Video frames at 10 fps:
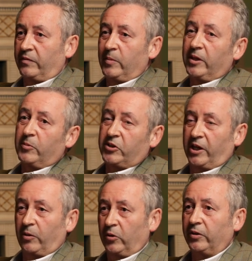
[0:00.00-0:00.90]
If you made a
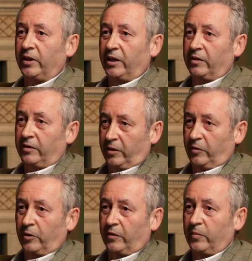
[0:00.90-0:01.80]
mistake one day,
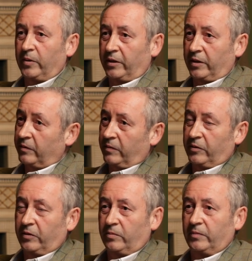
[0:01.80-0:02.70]
you'd learned from that
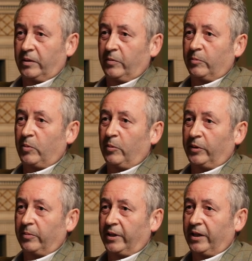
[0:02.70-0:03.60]
and it would have
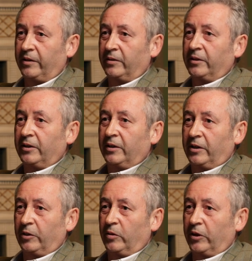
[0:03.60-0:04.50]
popped up again,
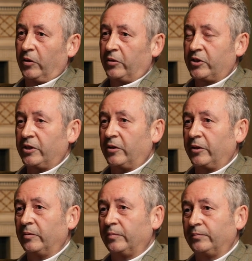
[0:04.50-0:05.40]
you know, another scenario.